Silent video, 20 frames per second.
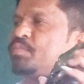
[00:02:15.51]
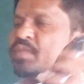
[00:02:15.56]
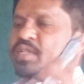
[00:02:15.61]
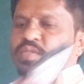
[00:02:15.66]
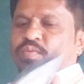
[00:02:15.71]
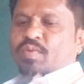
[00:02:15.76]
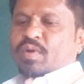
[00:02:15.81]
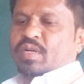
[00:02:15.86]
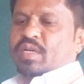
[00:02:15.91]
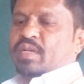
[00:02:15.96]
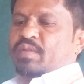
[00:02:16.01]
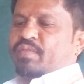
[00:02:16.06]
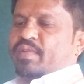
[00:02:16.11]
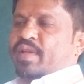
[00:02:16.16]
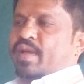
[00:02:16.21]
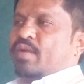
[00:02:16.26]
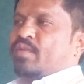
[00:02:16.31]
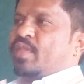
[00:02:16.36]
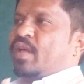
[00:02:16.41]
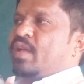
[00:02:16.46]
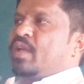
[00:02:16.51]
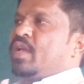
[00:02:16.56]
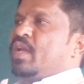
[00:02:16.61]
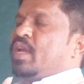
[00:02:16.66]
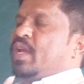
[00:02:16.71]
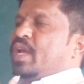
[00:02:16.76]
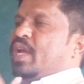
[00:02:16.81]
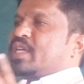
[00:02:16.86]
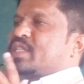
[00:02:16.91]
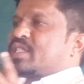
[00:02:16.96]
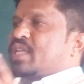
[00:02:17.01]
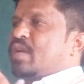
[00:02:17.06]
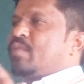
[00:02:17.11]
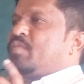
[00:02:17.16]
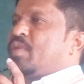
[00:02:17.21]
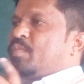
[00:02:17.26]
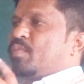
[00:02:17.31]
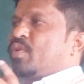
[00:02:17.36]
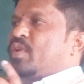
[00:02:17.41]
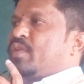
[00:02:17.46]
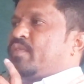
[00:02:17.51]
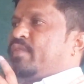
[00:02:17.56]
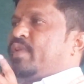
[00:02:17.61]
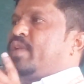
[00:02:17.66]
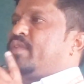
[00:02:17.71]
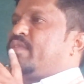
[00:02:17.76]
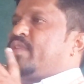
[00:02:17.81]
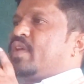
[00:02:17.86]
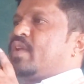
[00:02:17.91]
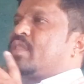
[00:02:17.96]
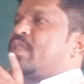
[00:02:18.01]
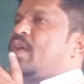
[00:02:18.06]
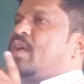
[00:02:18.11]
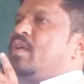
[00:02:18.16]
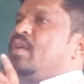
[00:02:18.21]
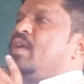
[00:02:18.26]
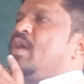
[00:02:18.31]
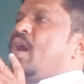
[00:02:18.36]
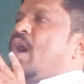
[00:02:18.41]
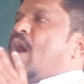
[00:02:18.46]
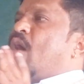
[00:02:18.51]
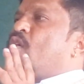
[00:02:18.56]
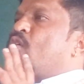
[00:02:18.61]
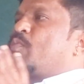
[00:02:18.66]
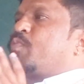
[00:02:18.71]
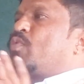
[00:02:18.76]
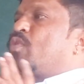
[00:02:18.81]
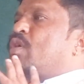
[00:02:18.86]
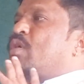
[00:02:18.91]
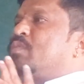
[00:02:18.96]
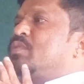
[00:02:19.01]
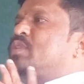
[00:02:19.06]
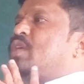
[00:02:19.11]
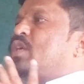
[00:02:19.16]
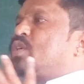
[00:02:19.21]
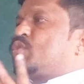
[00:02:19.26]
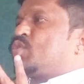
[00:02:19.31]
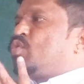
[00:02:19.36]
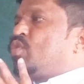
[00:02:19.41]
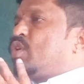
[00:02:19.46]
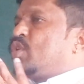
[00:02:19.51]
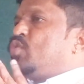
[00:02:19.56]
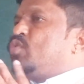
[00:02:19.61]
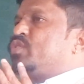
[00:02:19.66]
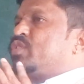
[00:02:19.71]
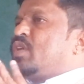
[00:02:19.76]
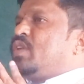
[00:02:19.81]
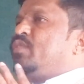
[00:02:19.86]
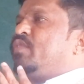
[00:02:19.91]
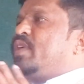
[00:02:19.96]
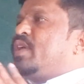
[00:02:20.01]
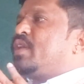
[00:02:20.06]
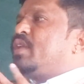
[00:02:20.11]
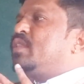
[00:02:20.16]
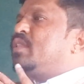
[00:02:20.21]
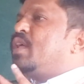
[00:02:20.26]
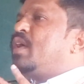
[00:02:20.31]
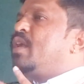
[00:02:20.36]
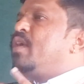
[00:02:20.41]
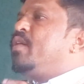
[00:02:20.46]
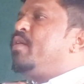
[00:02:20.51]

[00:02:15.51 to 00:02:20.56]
Means what we have the external memory where we have the our programs are stored usually where in the